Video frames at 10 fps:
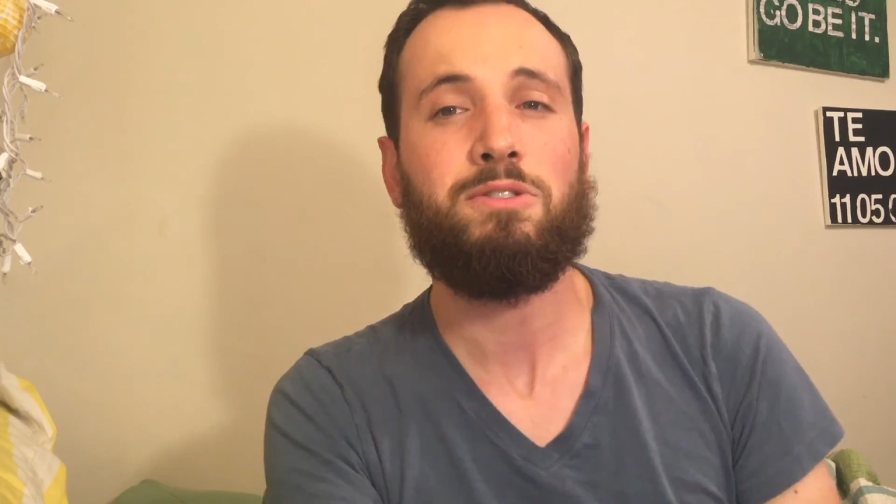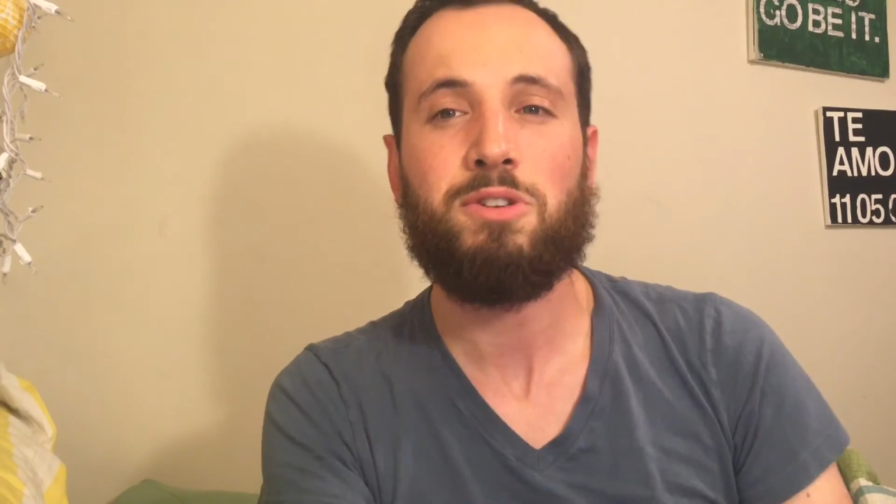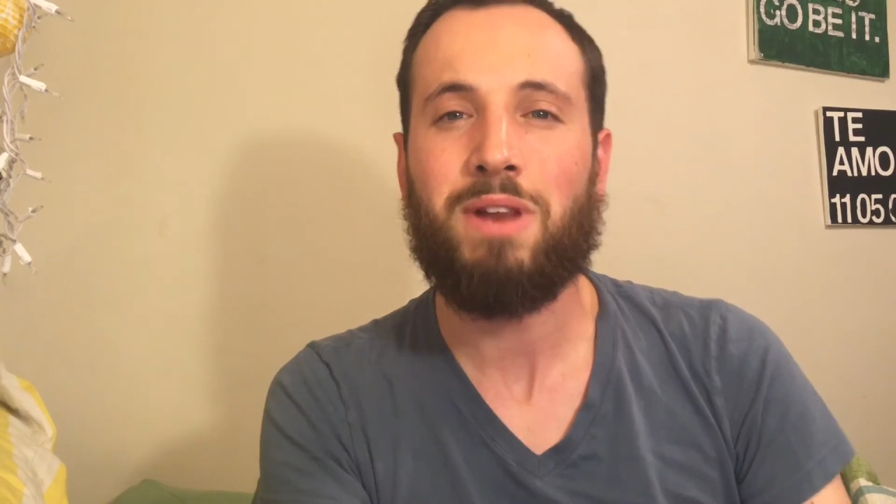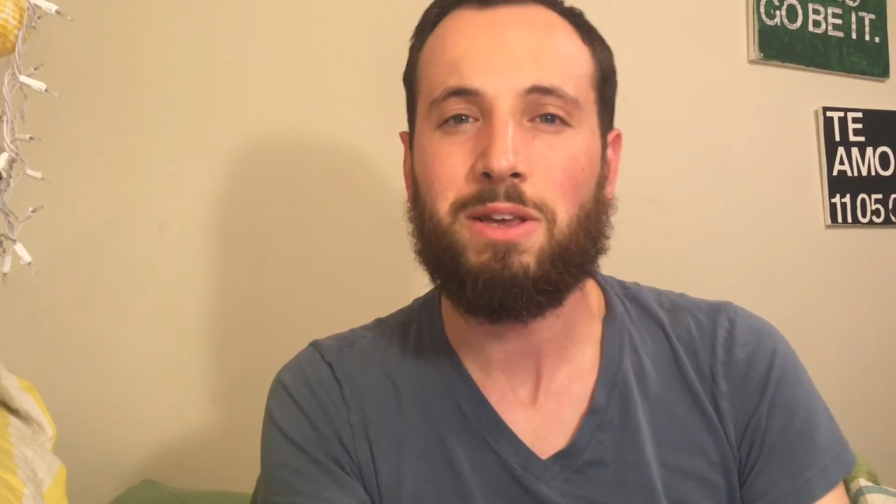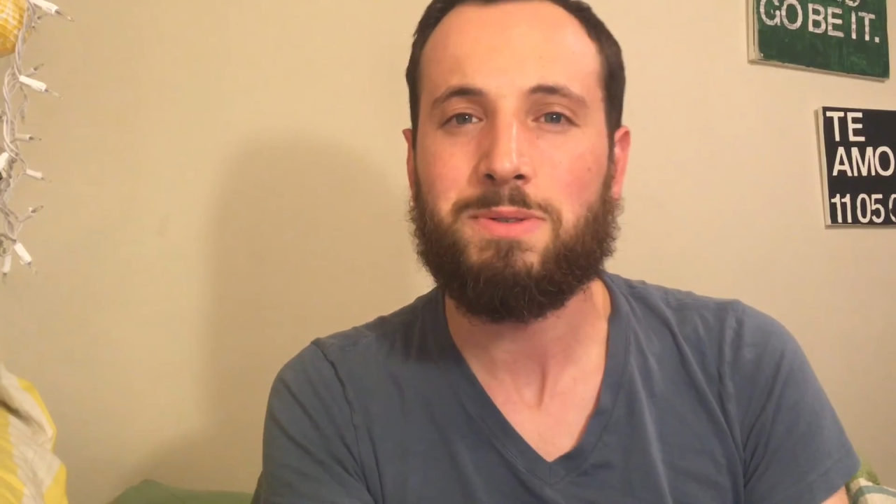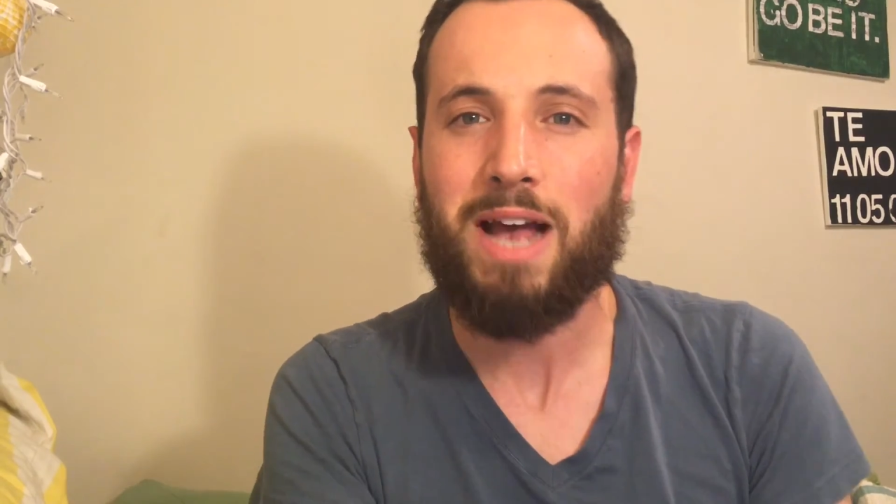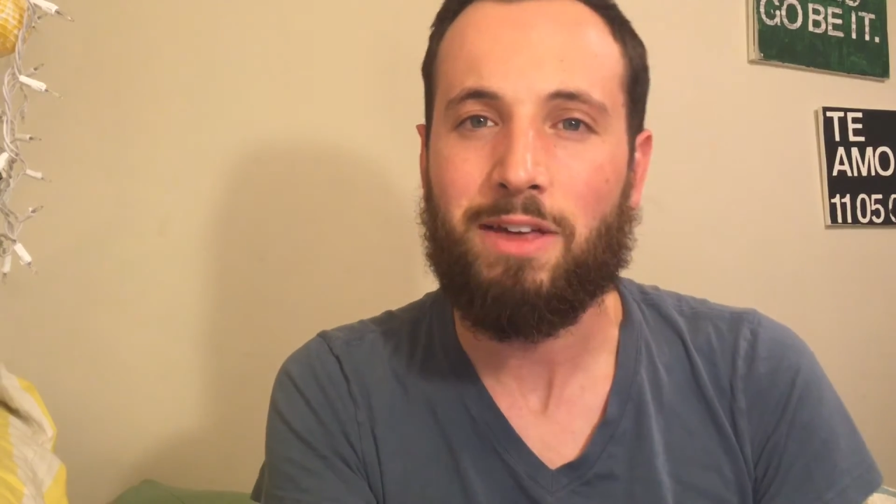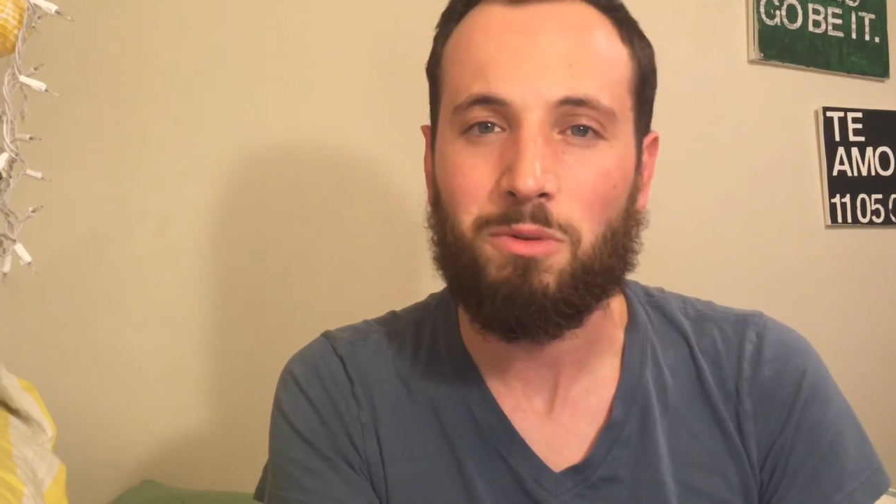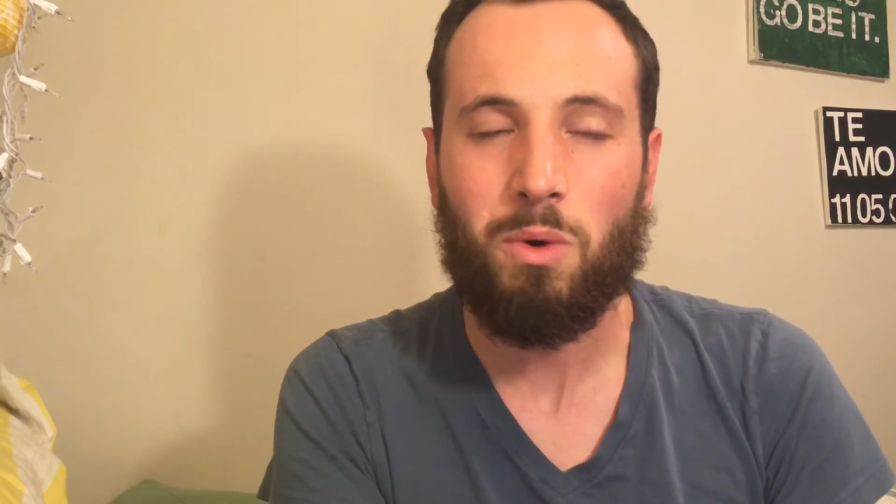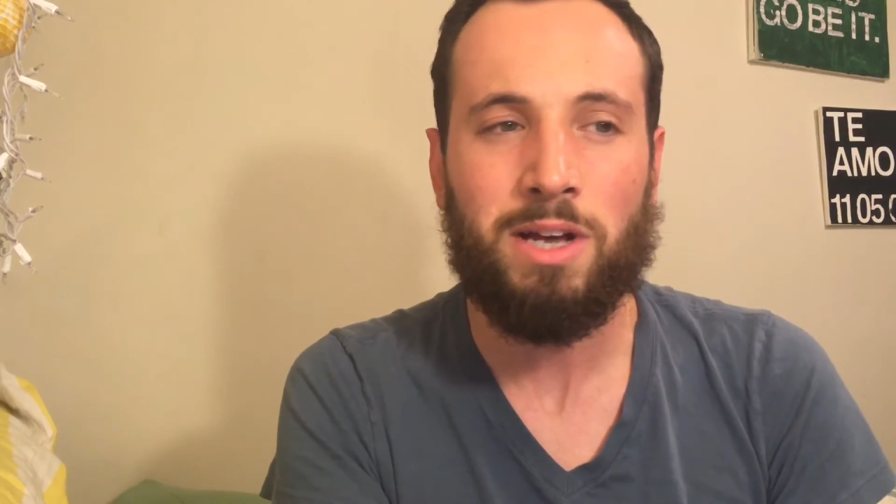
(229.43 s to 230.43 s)
or do you not use
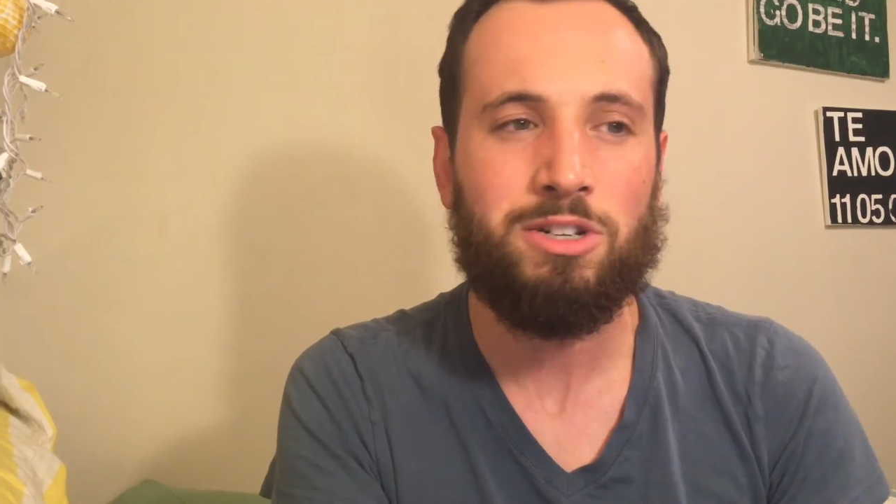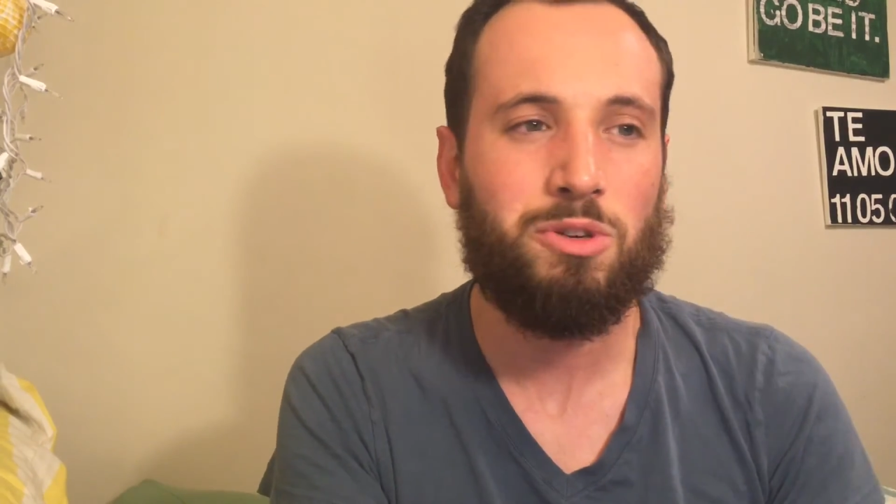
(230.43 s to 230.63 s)
either one?